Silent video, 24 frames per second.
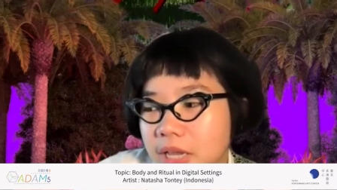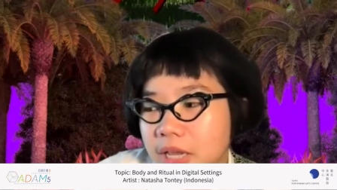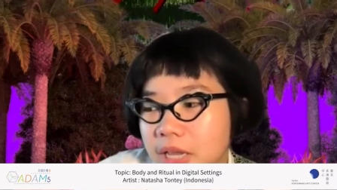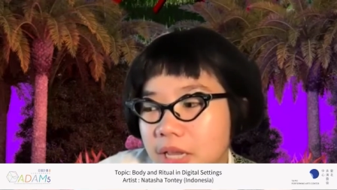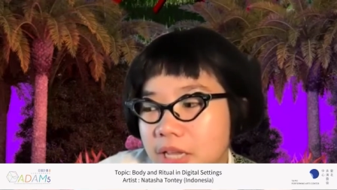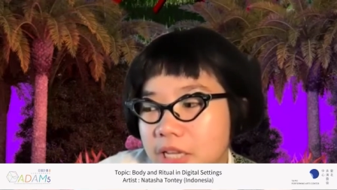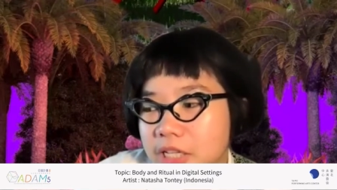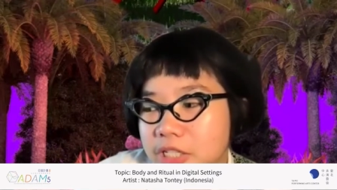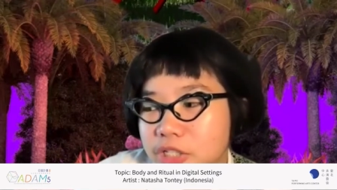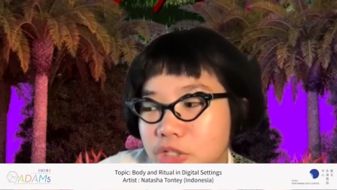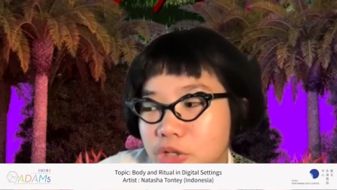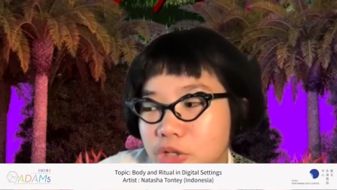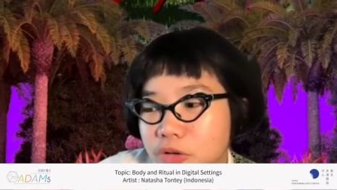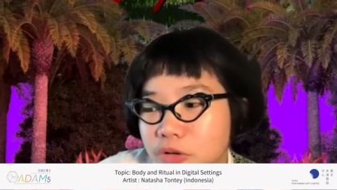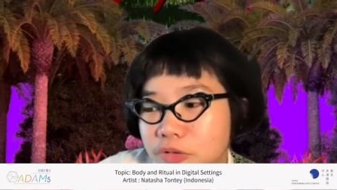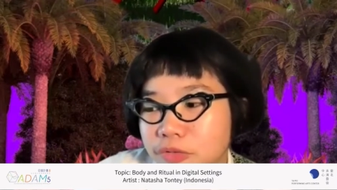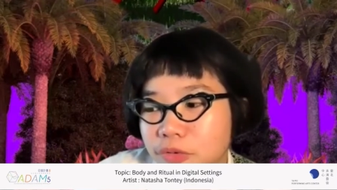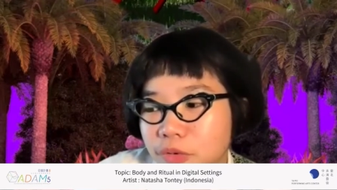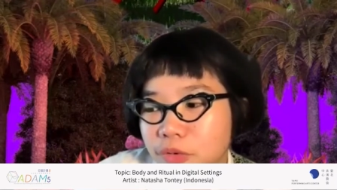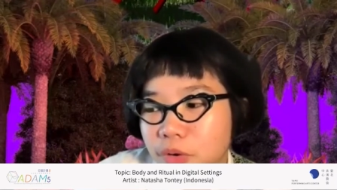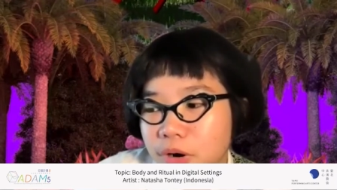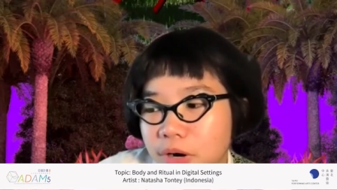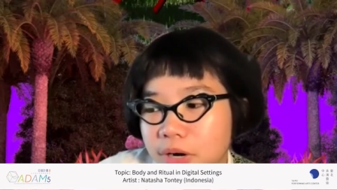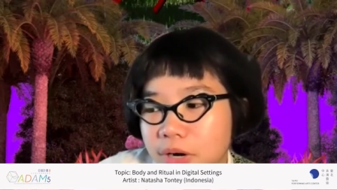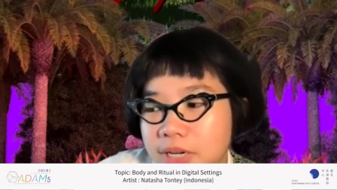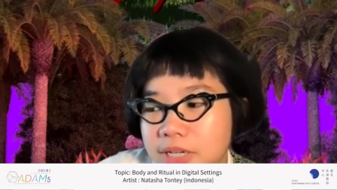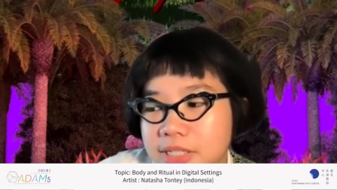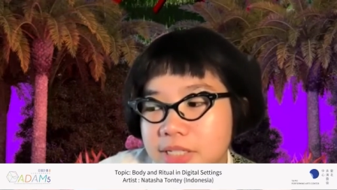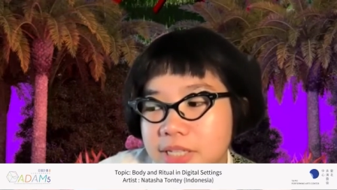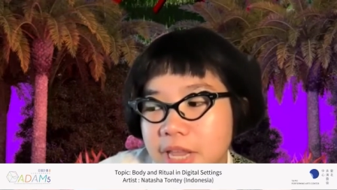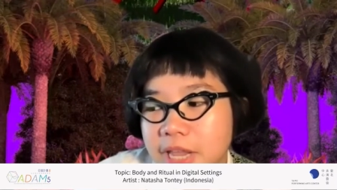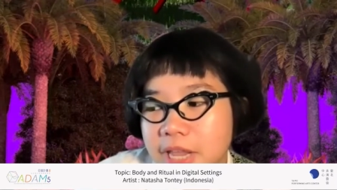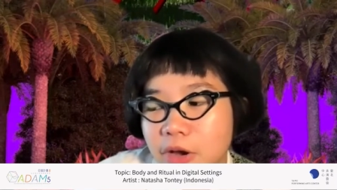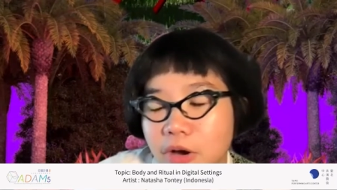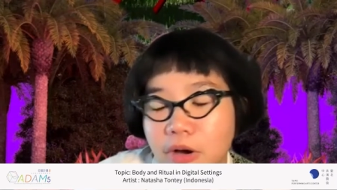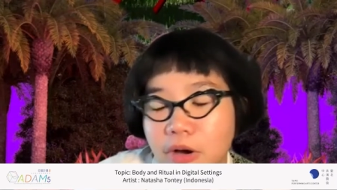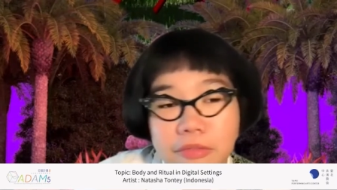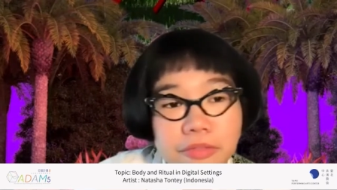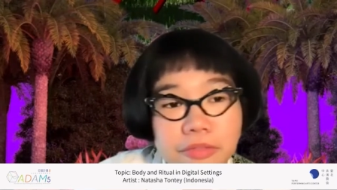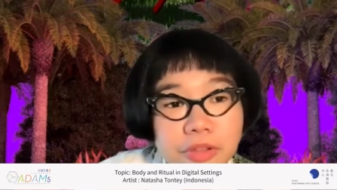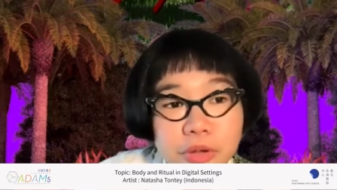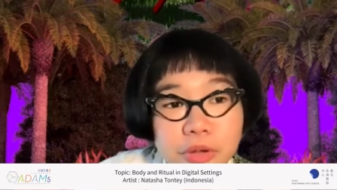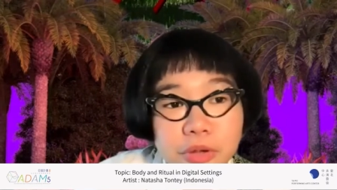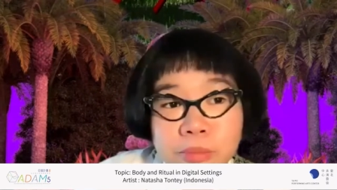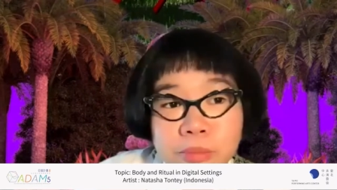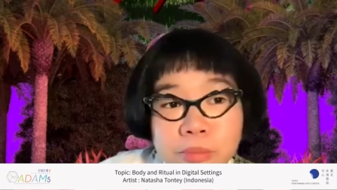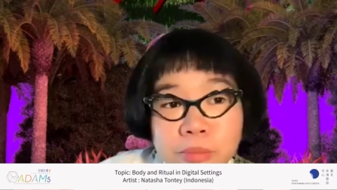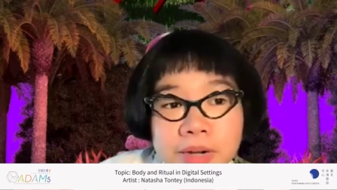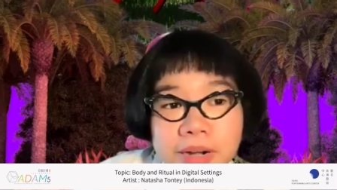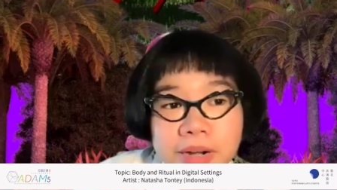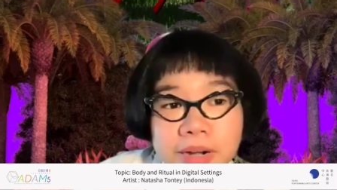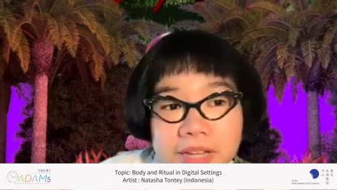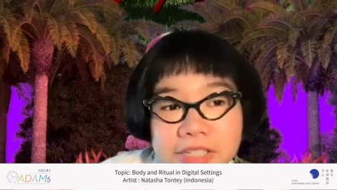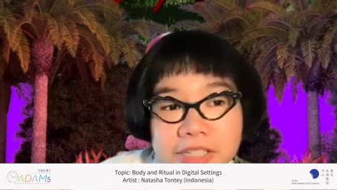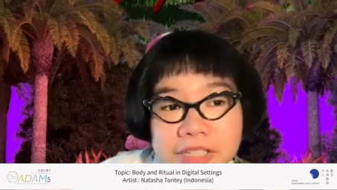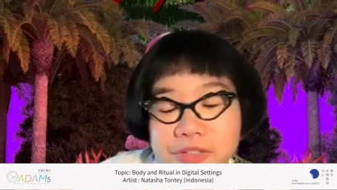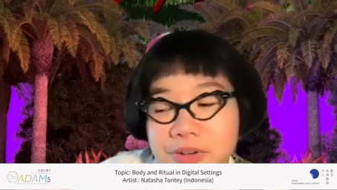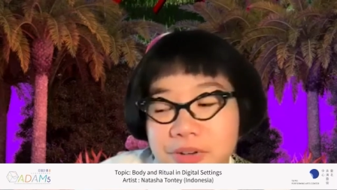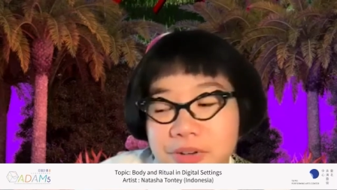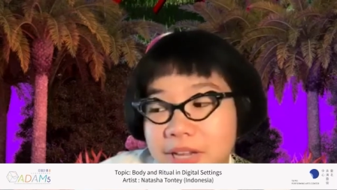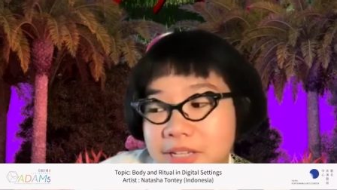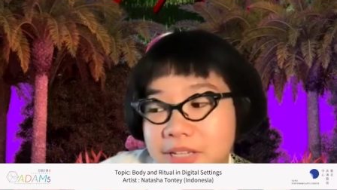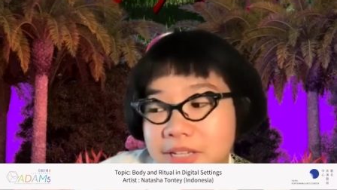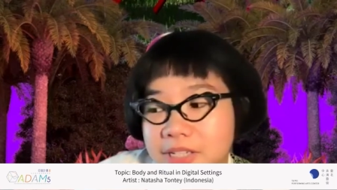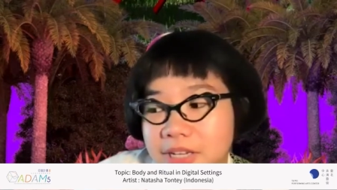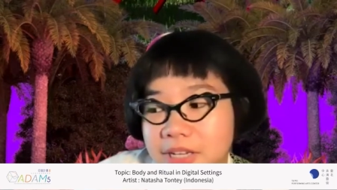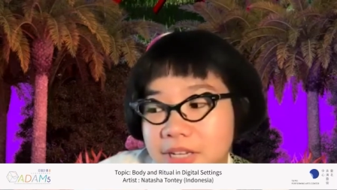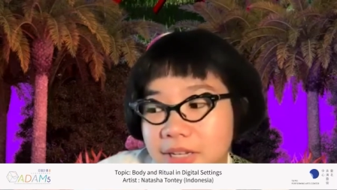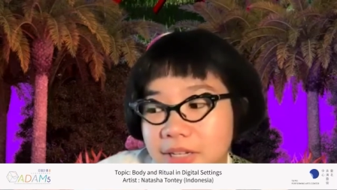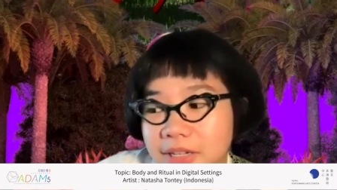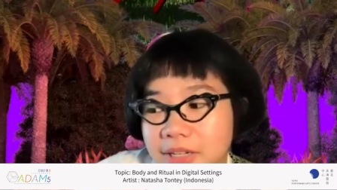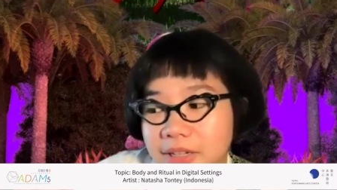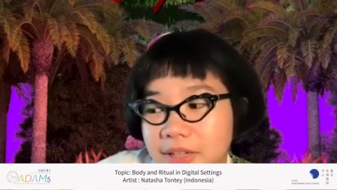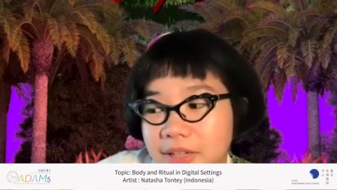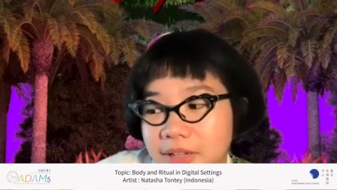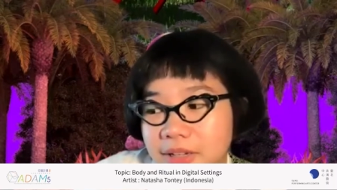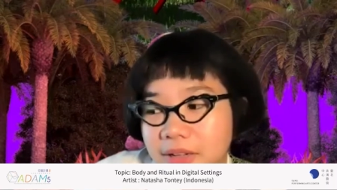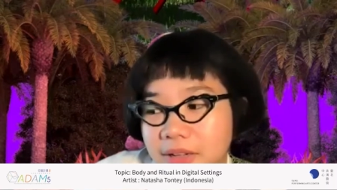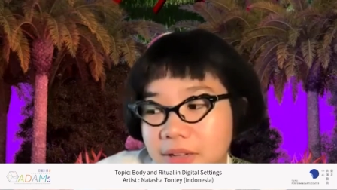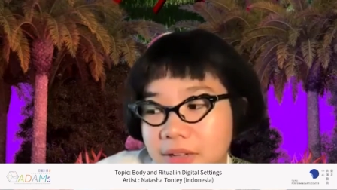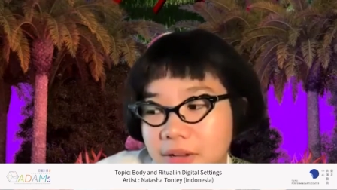is not for the sake of human extraction